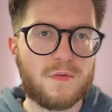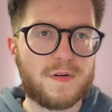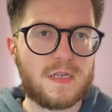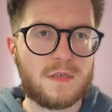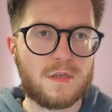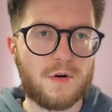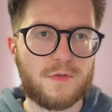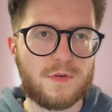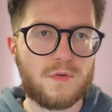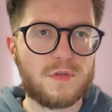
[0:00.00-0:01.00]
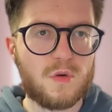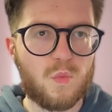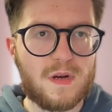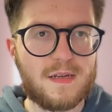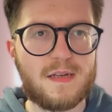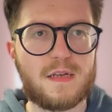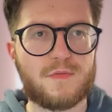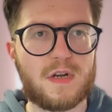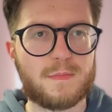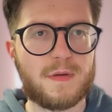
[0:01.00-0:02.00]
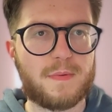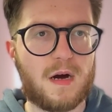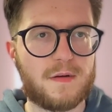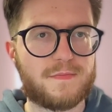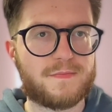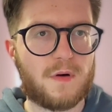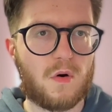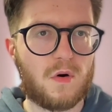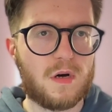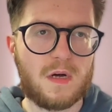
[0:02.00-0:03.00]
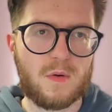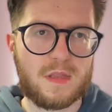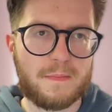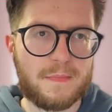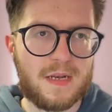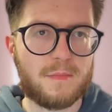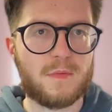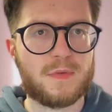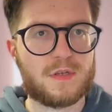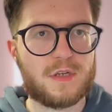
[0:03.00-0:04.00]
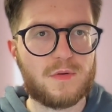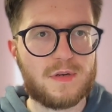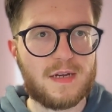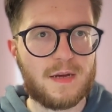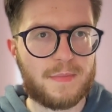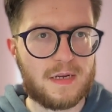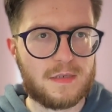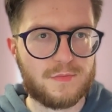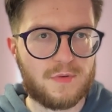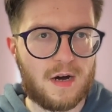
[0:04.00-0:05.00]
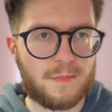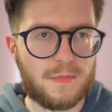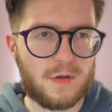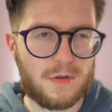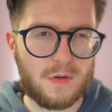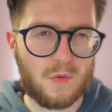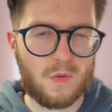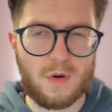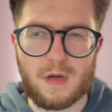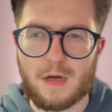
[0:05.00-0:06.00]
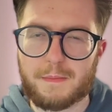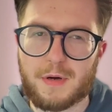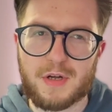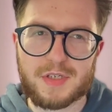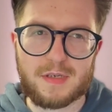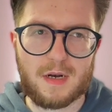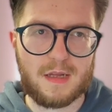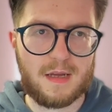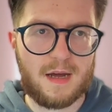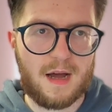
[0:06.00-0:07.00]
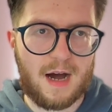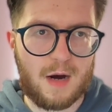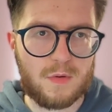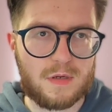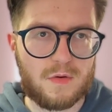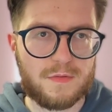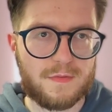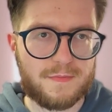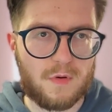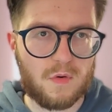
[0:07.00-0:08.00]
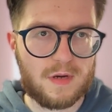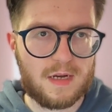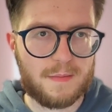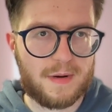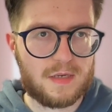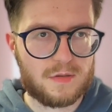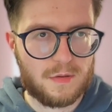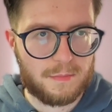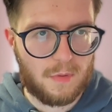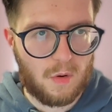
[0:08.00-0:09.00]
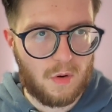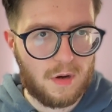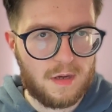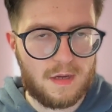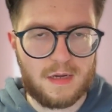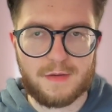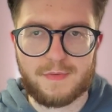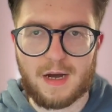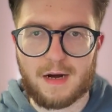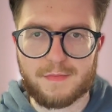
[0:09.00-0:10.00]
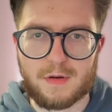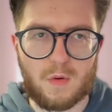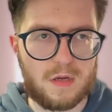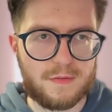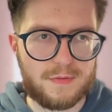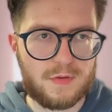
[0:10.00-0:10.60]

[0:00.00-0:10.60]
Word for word: for this tutorial, you will need a Raspberry Pi 4 with a minimum of 2GB of RAM, though personally I would go for 4GB or more if you have quite a few